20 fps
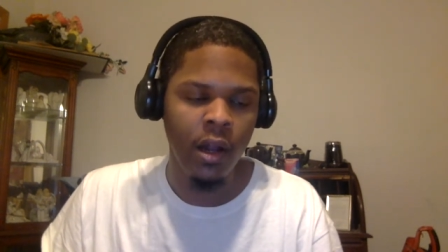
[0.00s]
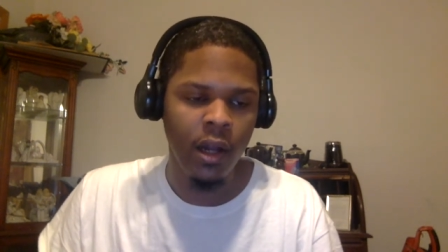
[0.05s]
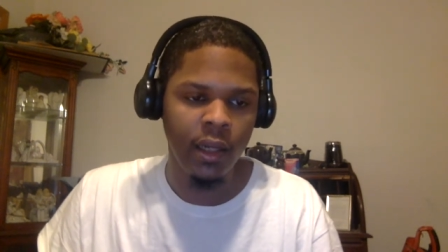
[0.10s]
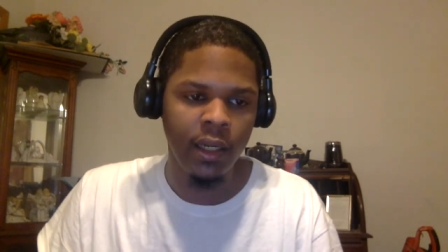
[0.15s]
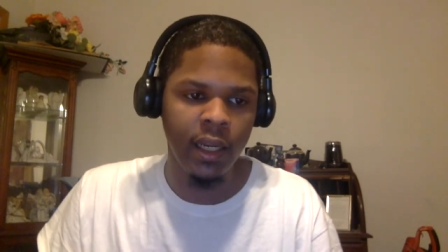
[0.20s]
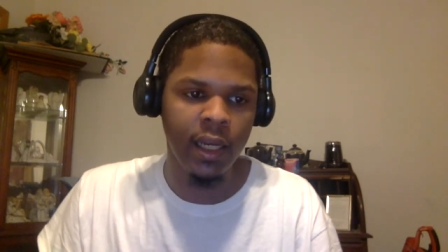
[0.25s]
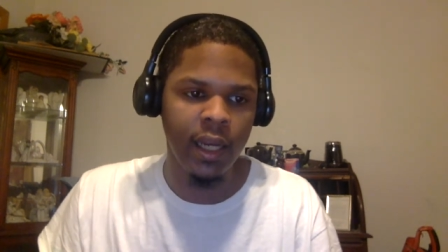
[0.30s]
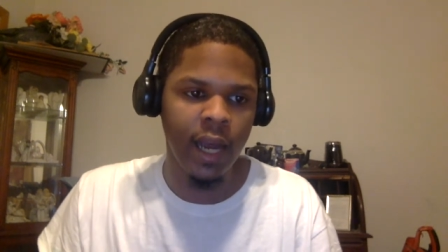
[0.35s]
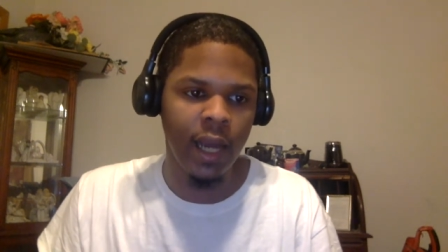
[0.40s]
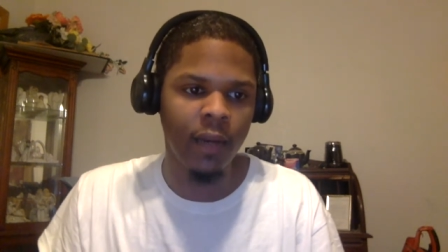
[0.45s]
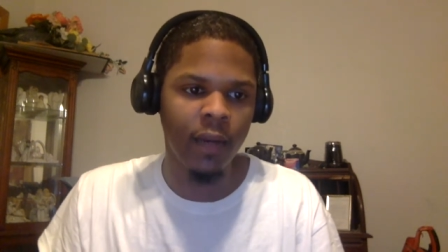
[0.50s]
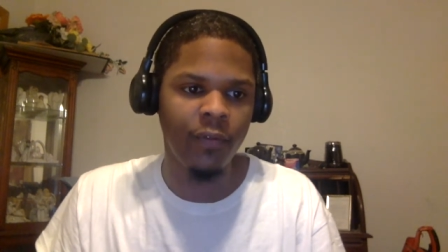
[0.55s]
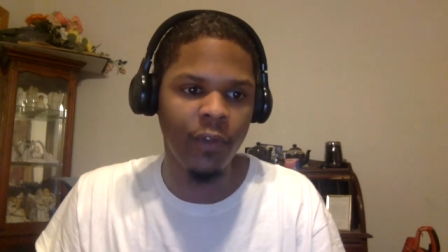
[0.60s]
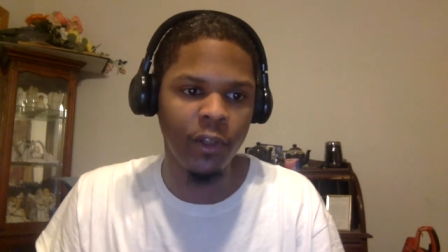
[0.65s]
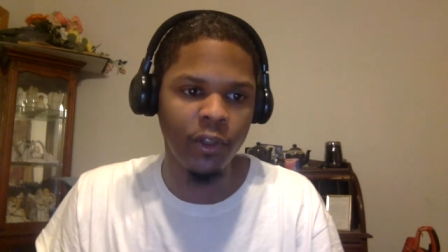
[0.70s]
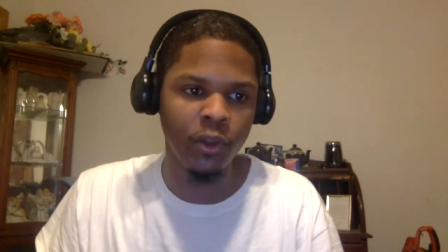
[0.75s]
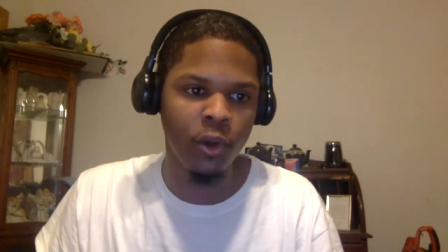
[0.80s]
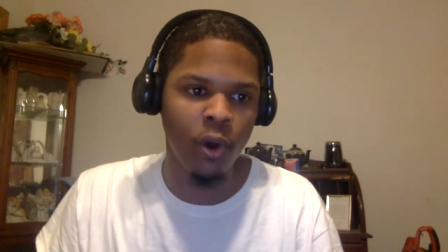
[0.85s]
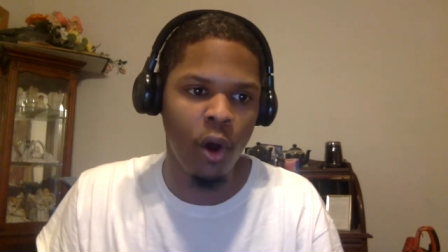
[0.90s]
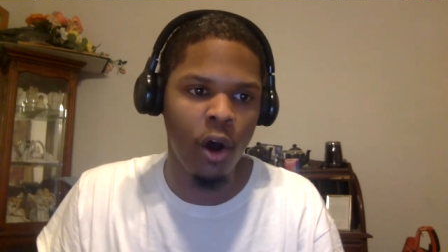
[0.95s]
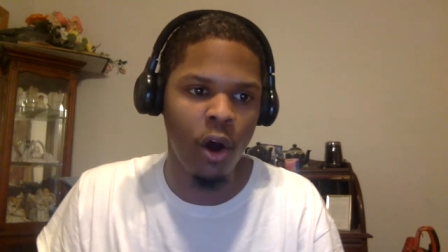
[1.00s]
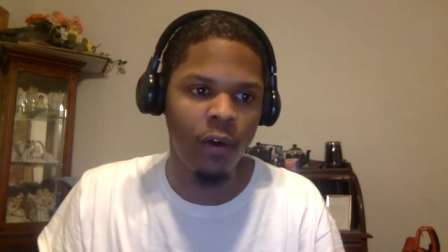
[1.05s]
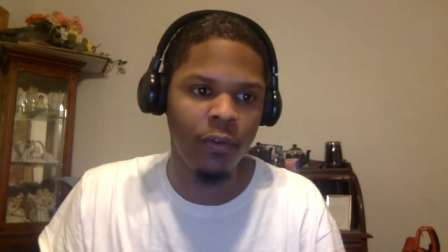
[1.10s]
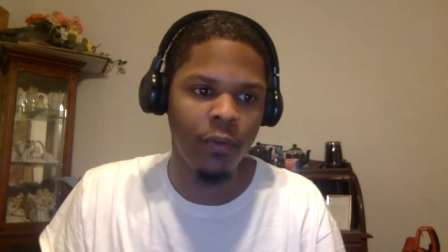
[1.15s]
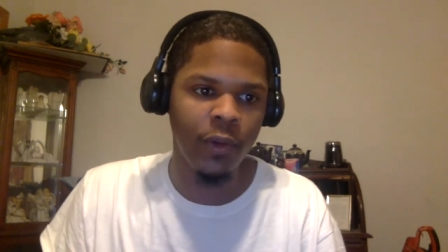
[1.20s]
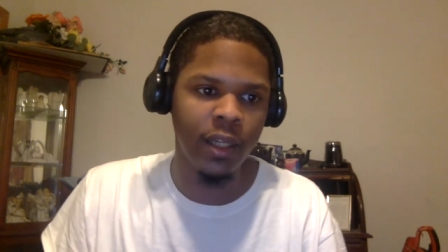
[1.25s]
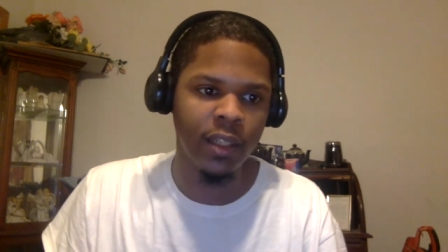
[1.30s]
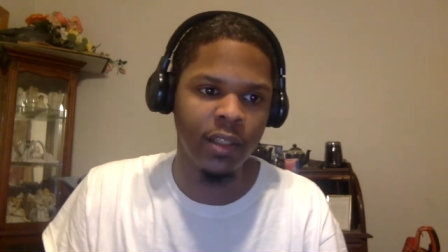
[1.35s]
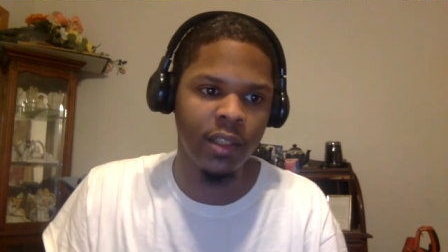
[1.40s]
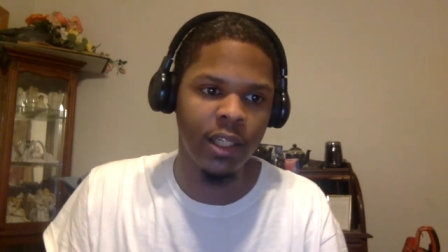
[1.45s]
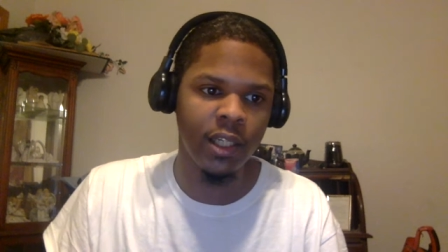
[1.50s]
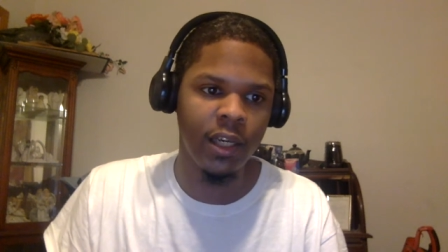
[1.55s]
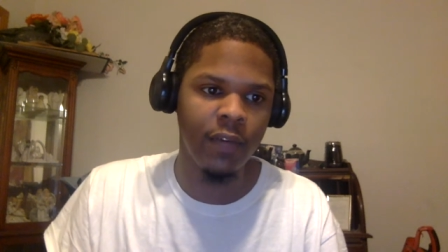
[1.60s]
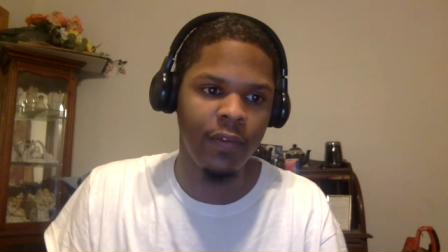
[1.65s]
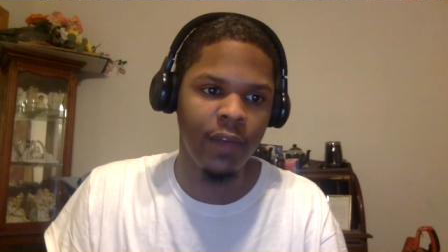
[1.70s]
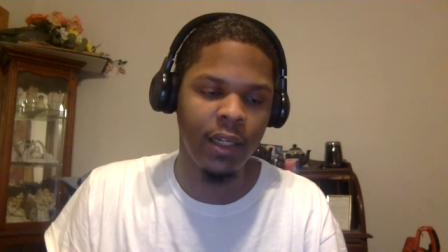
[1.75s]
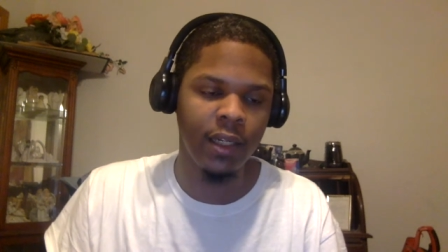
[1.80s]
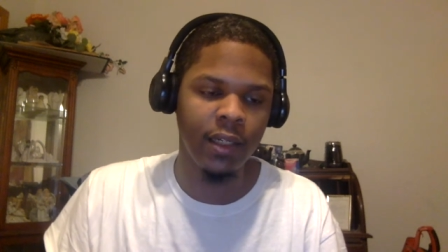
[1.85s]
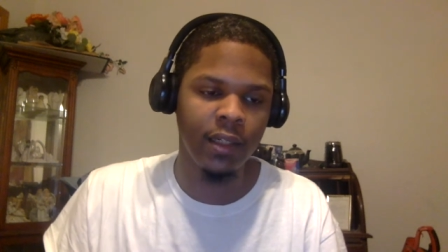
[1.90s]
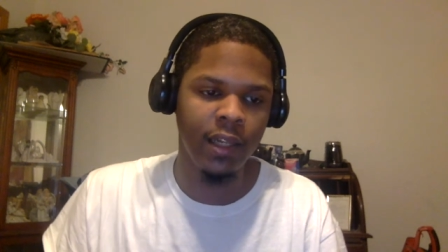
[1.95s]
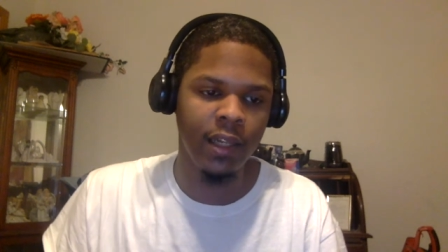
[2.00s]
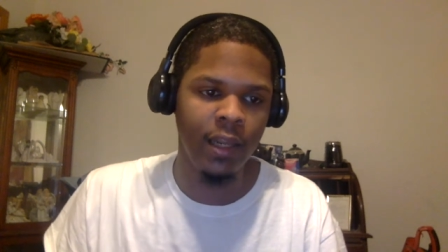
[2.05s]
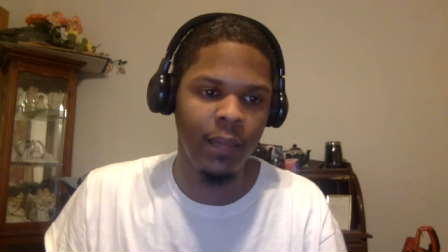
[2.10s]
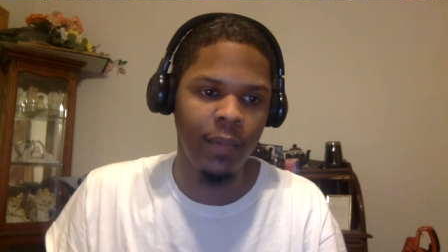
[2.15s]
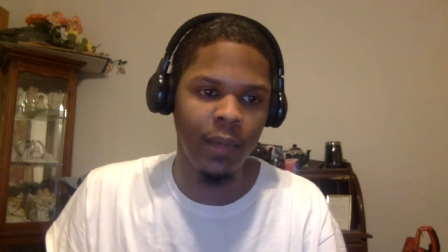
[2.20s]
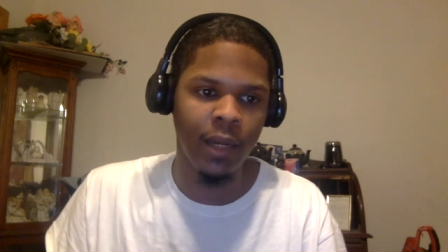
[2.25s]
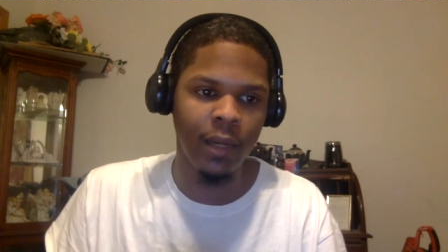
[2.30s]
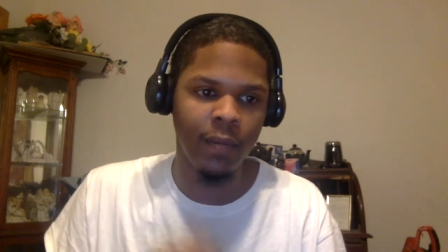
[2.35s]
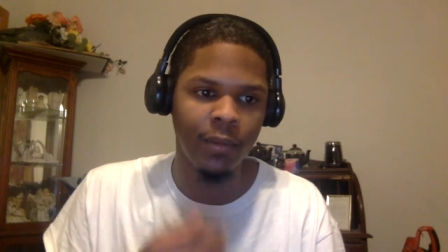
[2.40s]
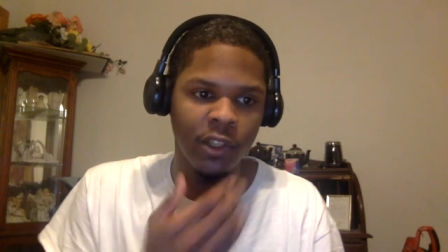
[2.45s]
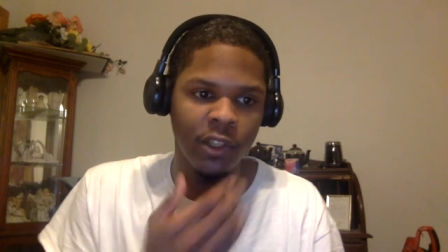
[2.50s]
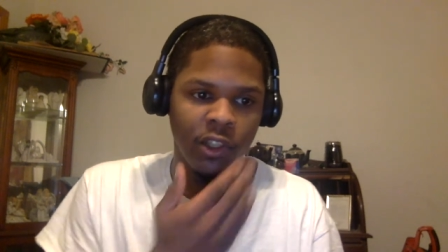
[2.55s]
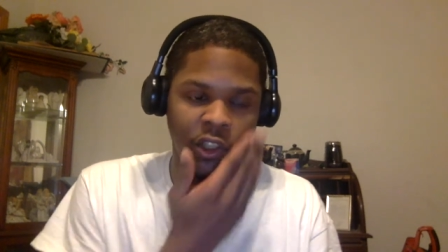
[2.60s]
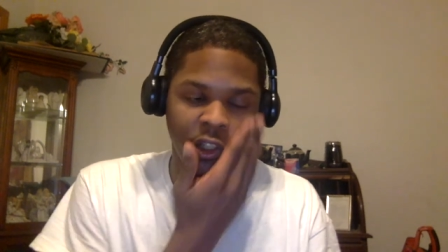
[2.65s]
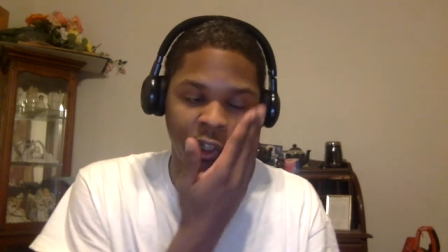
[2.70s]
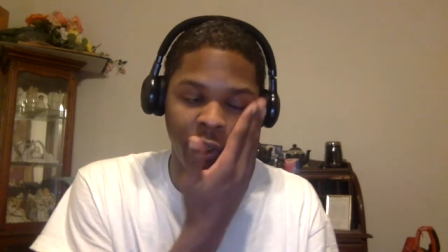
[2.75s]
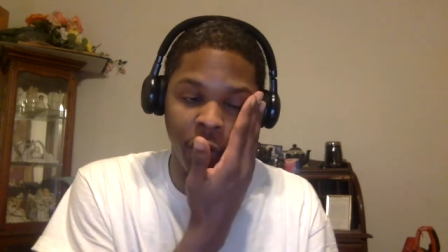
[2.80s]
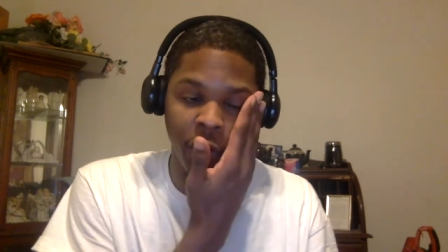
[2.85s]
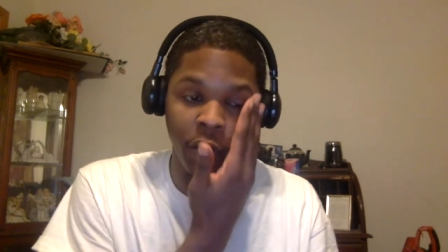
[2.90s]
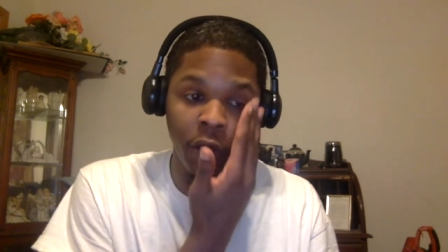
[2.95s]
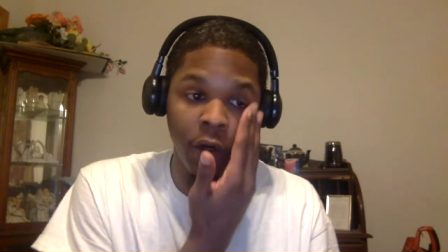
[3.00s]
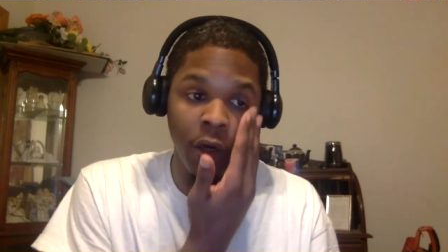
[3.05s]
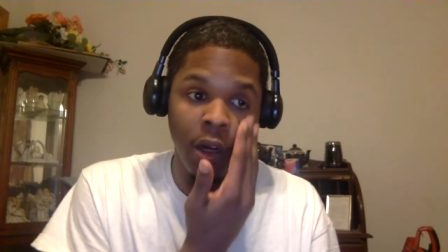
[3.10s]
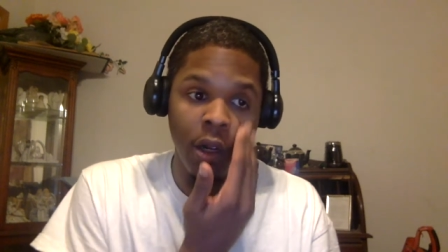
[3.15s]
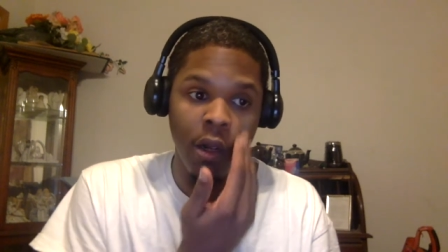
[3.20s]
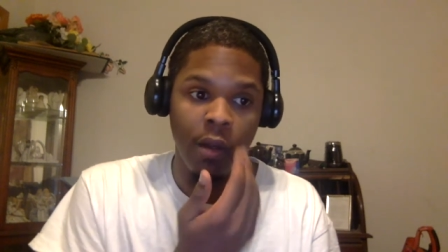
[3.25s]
then kind of fizzled off. We can see if he can keep it up this year